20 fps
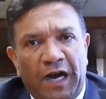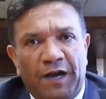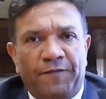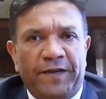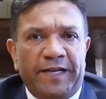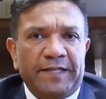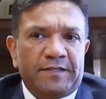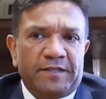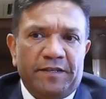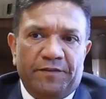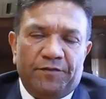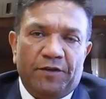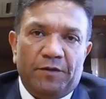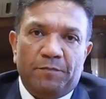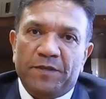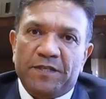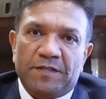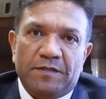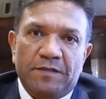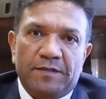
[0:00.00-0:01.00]
I've had
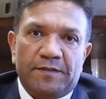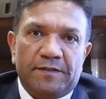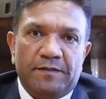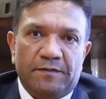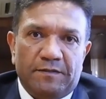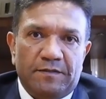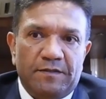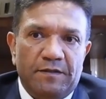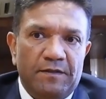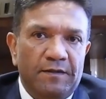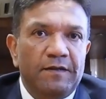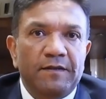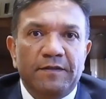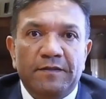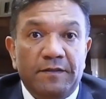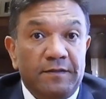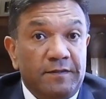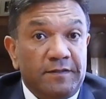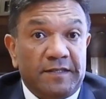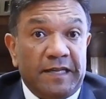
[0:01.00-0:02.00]
several businesses,
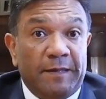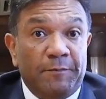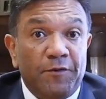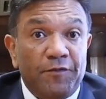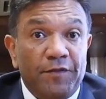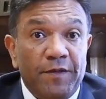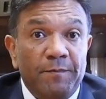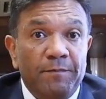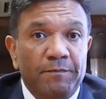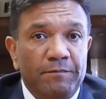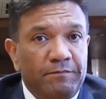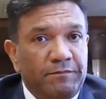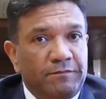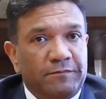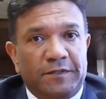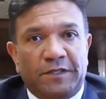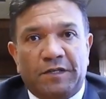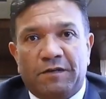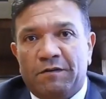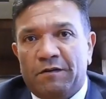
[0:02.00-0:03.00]
some of them
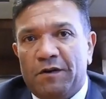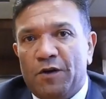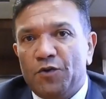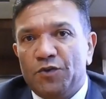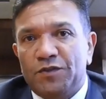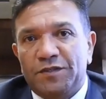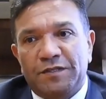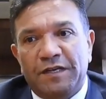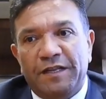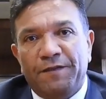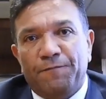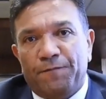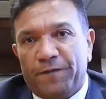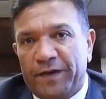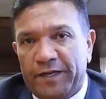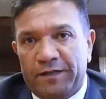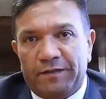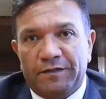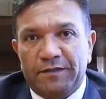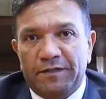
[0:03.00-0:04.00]
grossly
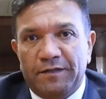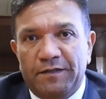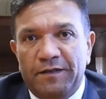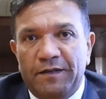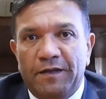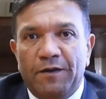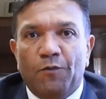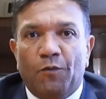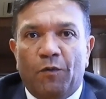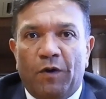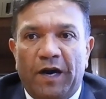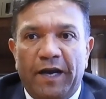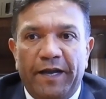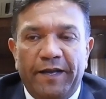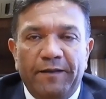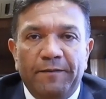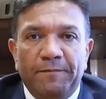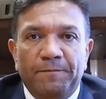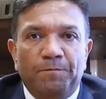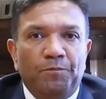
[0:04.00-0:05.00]
failed.
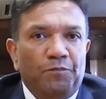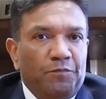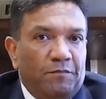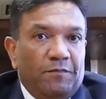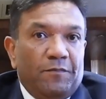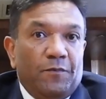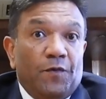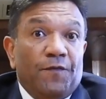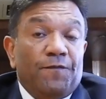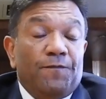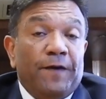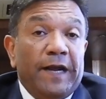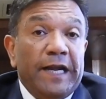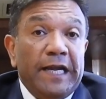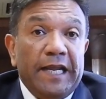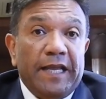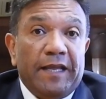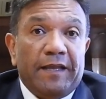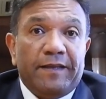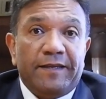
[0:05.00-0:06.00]
Why?
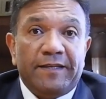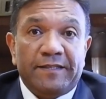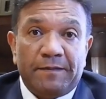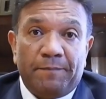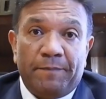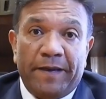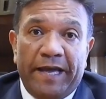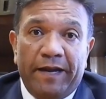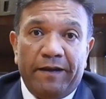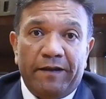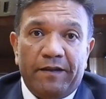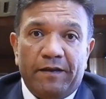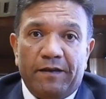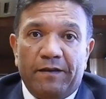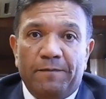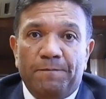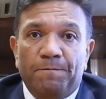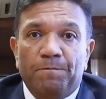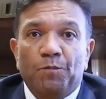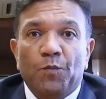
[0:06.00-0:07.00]
Funding is a barrier.
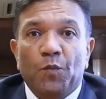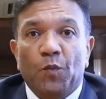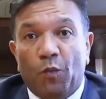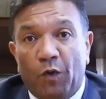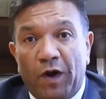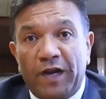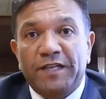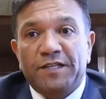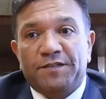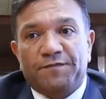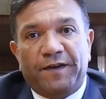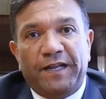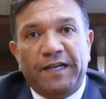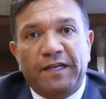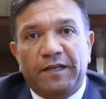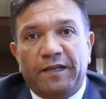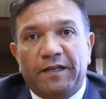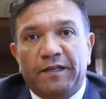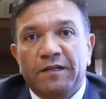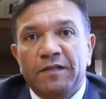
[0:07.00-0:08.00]
One is
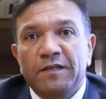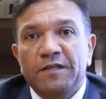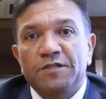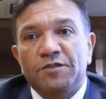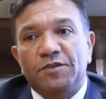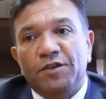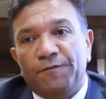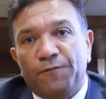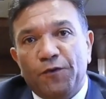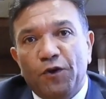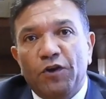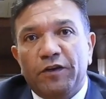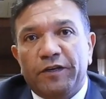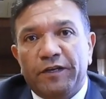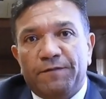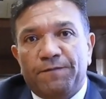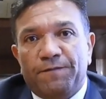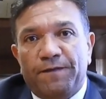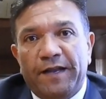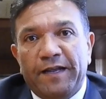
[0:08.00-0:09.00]
funding. So if you look
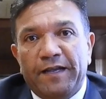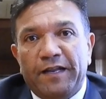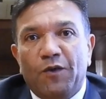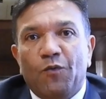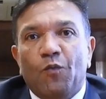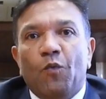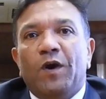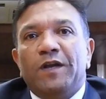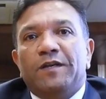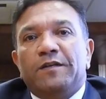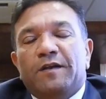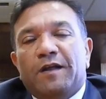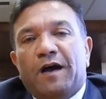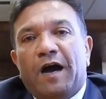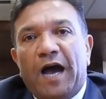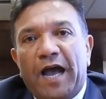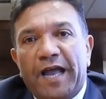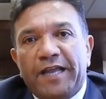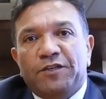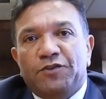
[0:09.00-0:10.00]
at funding, what did
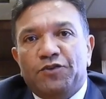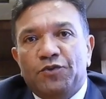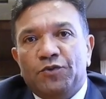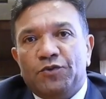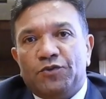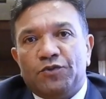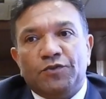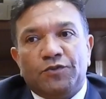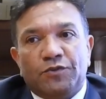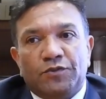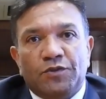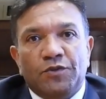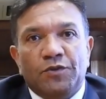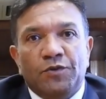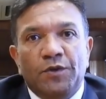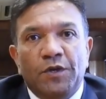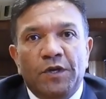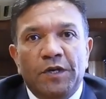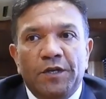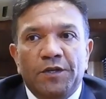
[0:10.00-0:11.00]
I do
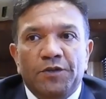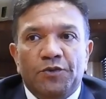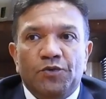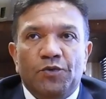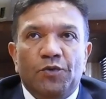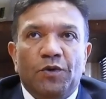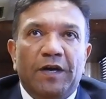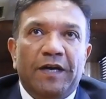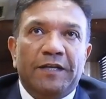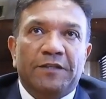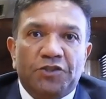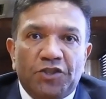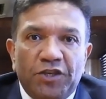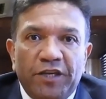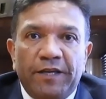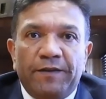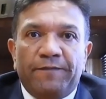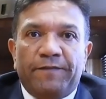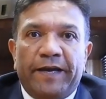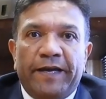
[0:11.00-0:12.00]
to
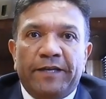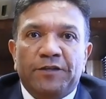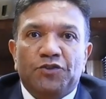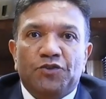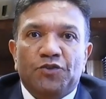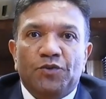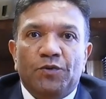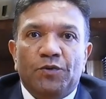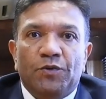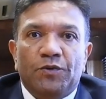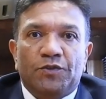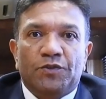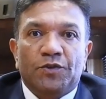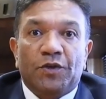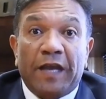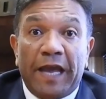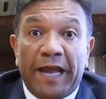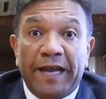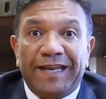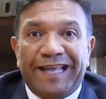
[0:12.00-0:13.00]
achieve and
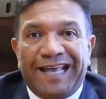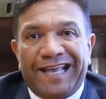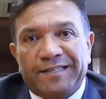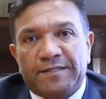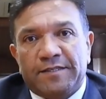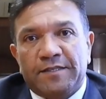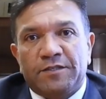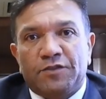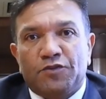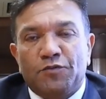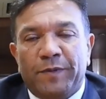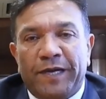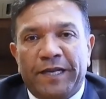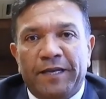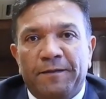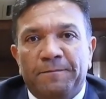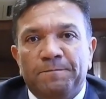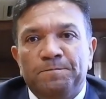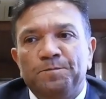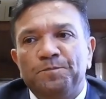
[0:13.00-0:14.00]
to gain access to
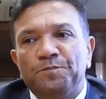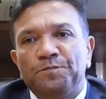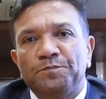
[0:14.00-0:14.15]
money?